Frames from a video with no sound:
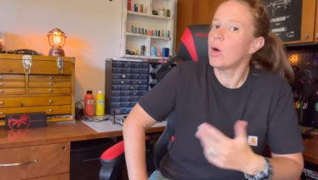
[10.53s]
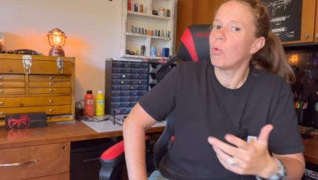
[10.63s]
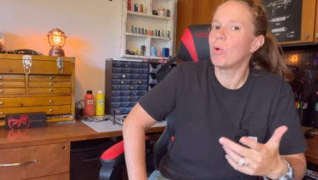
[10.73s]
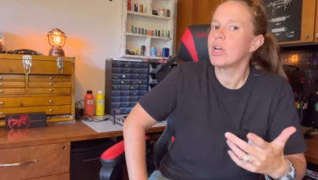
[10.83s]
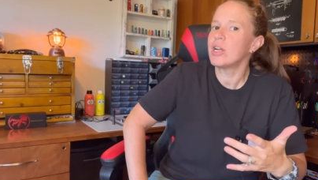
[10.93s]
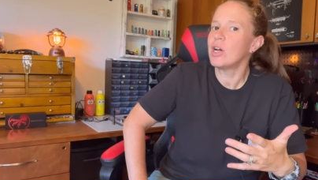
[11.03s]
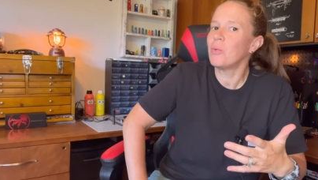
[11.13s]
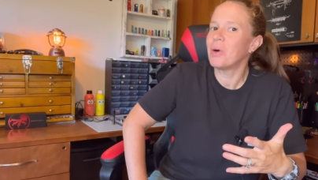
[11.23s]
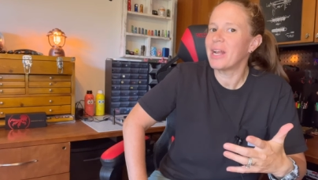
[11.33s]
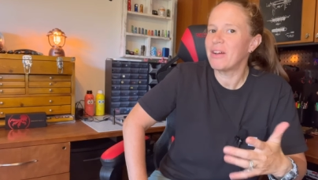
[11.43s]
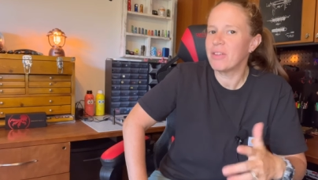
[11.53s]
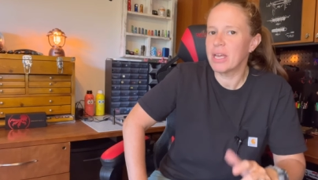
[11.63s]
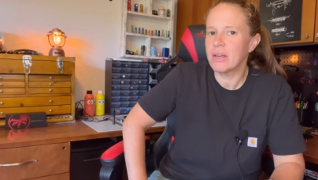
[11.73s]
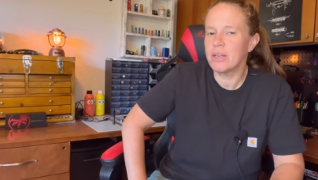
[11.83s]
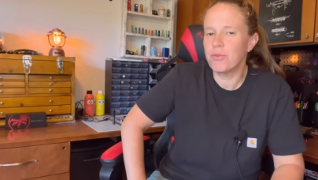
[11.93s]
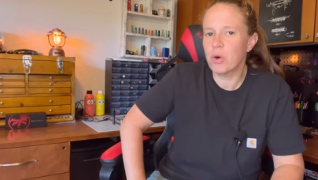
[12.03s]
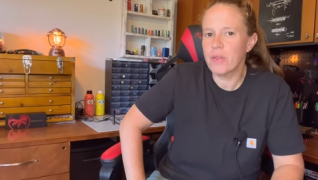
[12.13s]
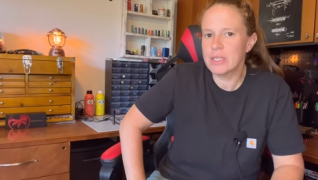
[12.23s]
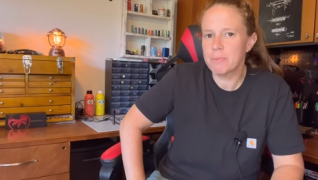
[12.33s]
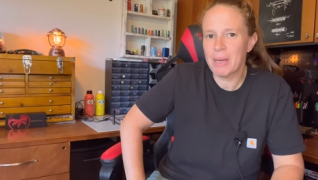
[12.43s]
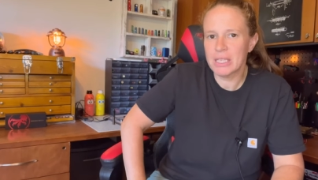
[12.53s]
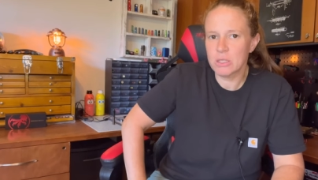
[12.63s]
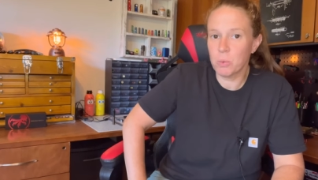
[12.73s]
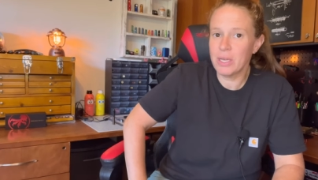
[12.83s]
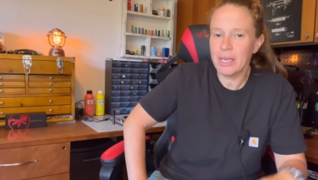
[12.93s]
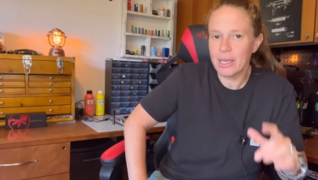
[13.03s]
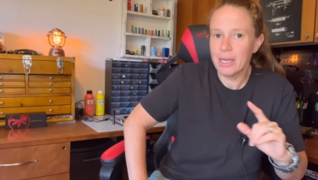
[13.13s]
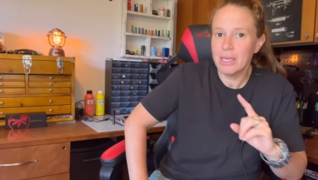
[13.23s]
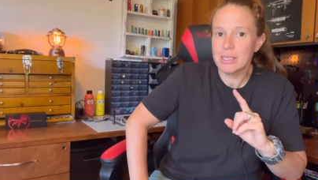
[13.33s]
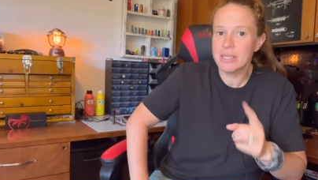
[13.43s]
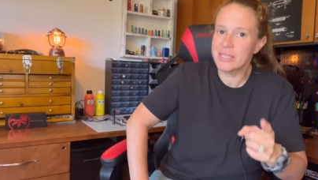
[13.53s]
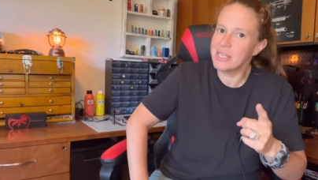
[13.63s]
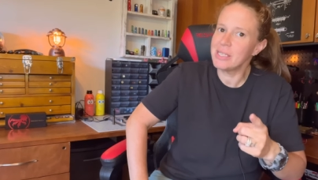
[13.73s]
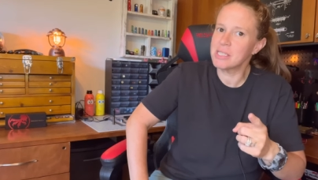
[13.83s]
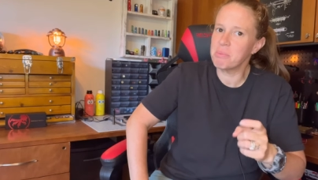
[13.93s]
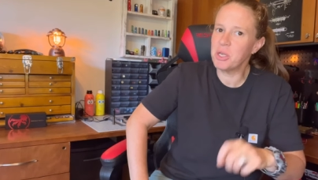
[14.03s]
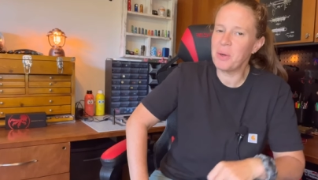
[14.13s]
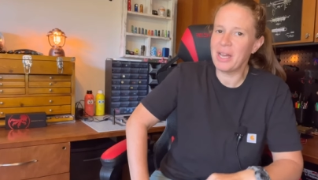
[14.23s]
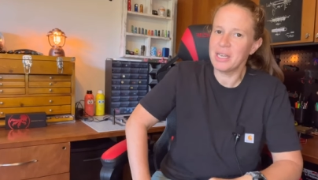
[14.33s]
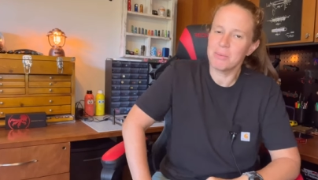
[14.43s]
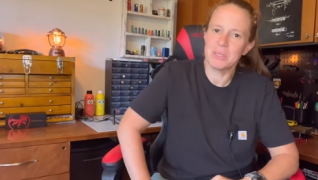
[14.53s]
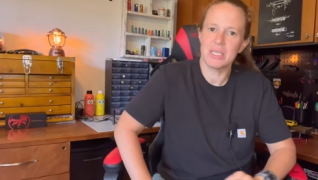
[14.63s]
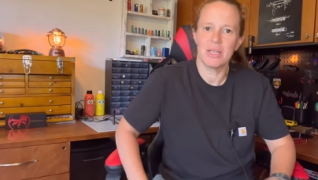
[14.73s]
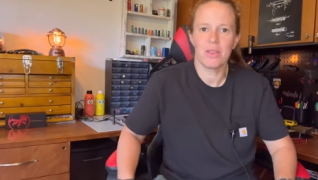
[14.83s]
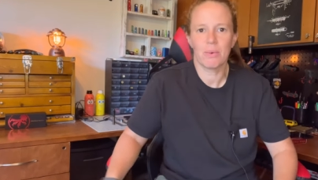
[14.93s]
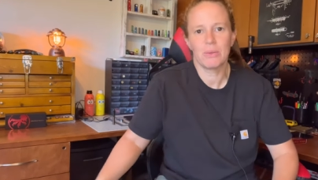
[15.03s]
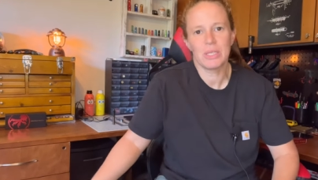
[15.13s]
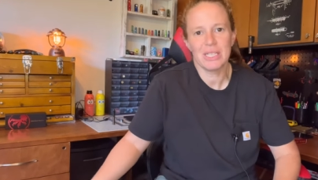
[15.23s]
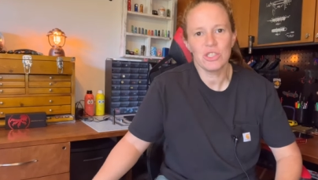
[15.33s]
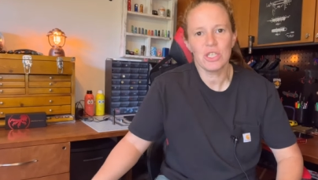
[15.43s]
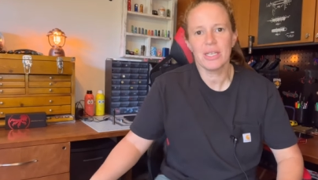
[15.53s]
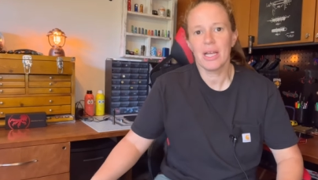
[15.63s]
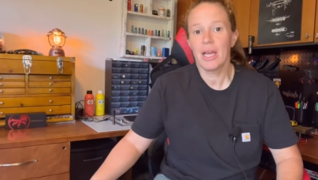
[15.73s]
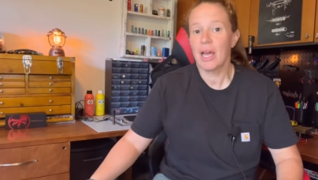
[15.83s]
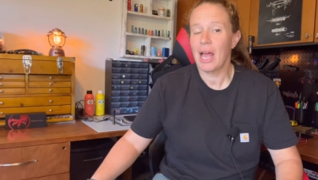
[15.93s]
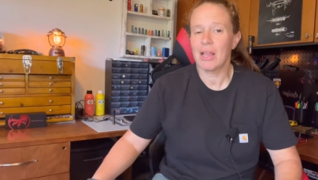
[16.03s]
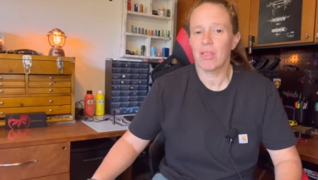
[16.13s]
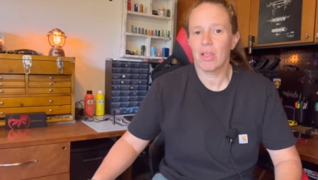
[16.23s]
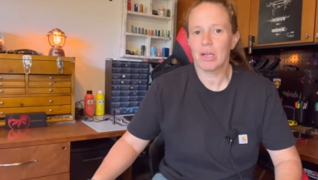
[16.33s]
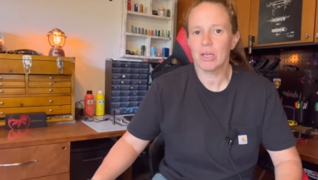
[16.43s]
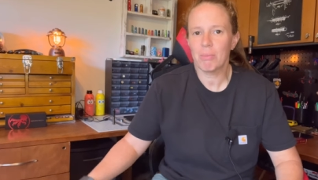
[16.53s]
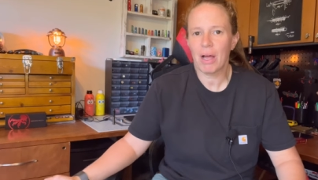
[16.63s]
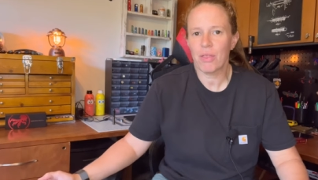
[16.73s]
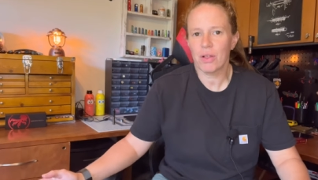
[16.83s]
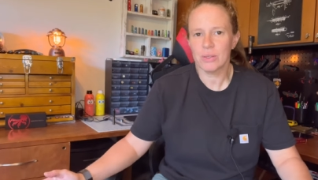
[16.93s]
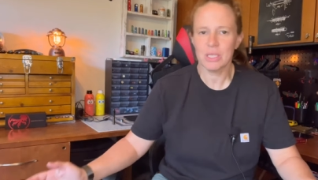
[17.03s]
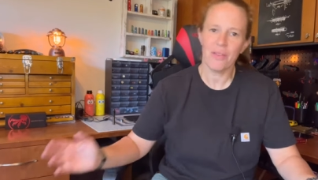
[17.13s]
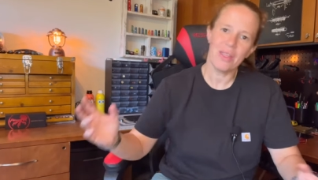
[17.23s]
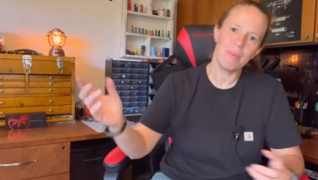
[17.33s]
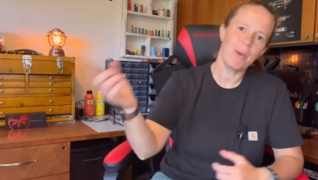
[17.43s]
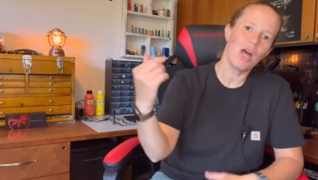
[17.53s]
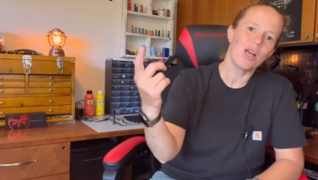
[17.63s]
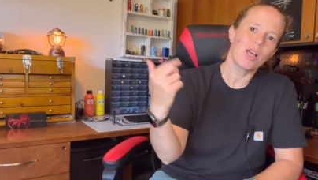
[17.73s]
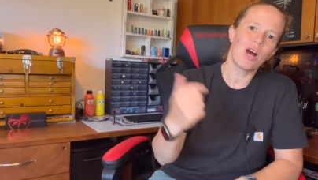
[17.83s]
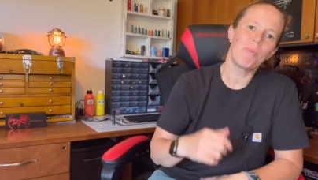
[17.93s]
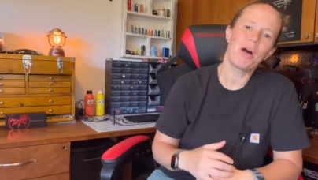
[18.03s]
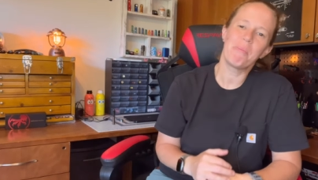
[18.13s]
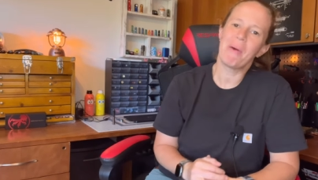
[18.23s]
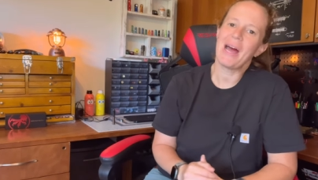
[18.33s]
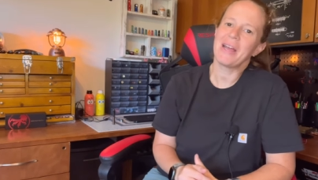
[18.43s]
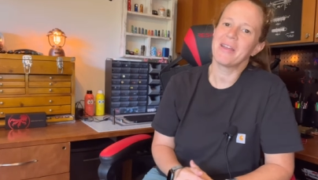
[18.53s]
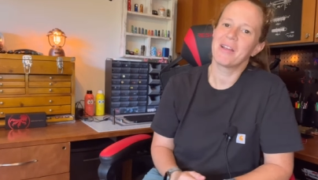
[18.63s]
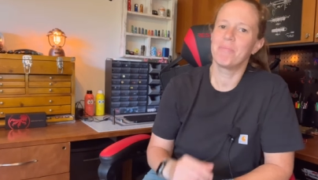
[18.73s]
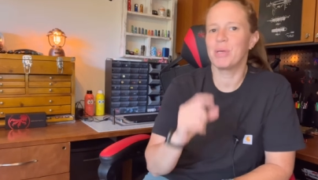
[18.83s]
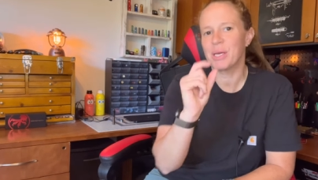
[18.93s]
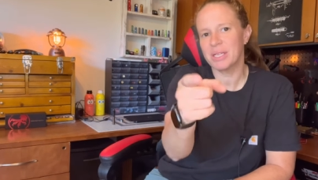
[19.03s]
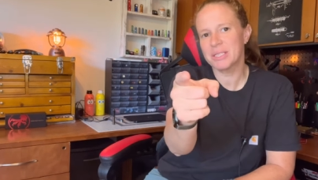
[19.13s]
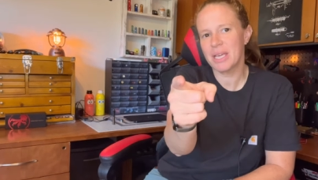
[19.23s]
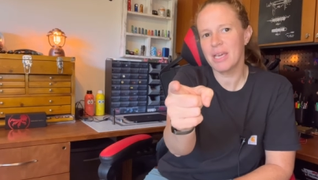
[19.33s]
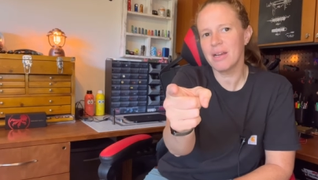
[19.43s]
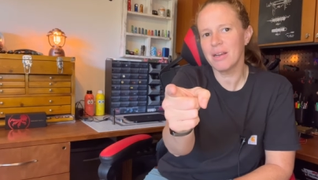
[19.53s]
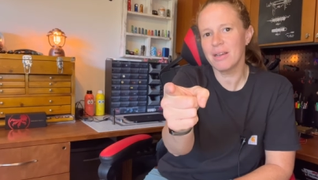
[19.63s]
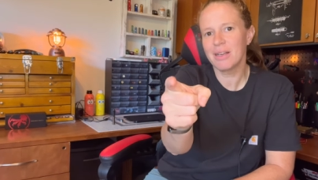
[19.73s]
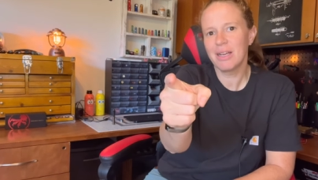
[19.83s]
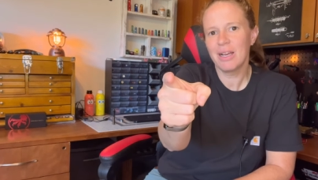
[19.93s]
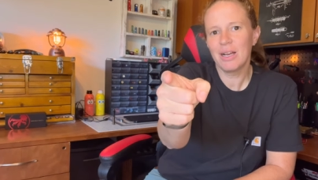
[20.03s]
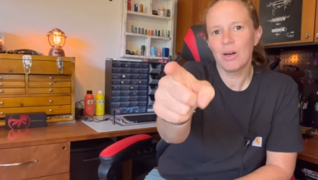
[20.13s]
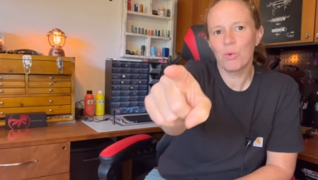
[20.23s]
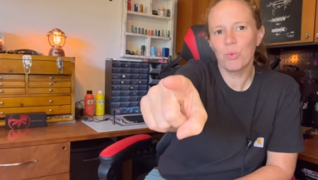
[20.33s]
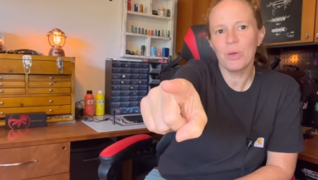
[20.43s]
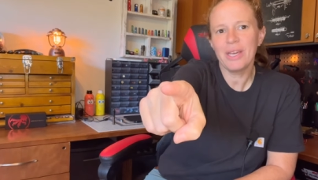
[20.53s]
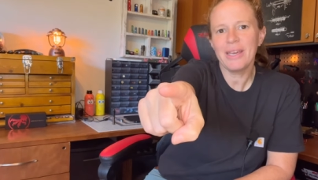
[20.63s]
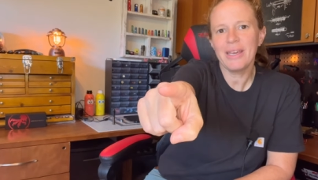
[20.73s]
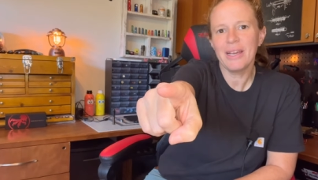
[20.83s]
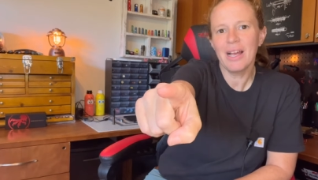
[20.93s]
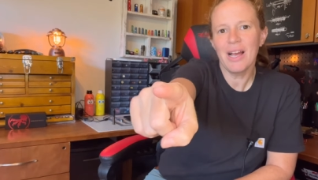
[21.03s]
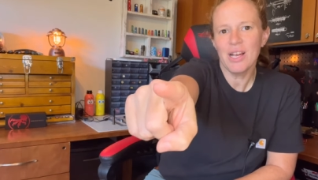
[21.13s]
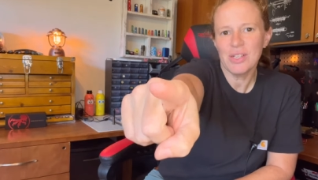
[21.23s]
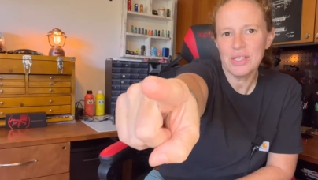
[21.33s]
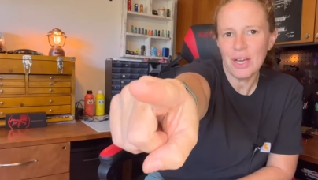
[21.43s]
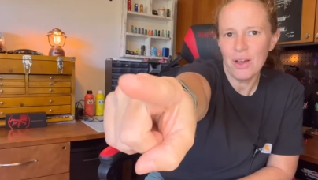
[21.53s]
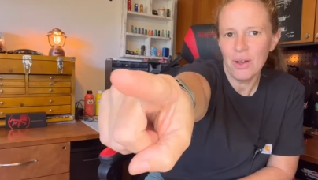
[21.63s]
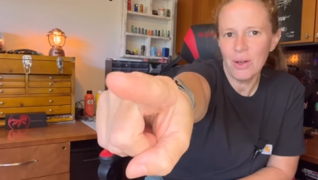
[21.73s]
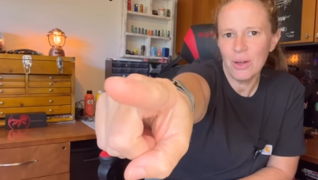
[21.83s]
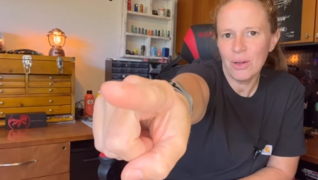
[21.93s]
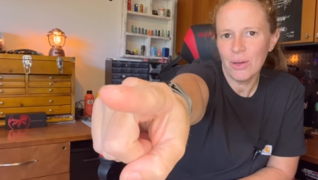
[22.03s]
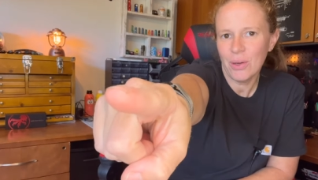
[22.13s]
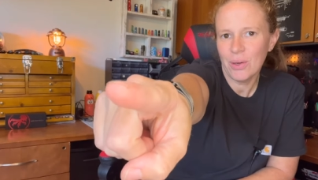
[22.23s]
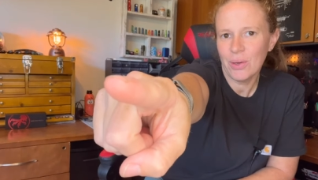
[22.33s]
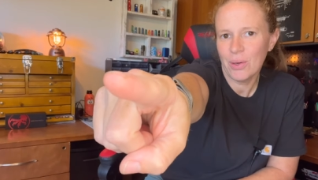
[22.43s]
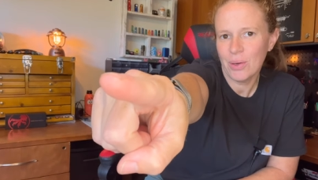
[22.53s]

Want to know what I've carried for this past week? See some new items into the rotation and learn my thoughts on them? Come on back because here we go.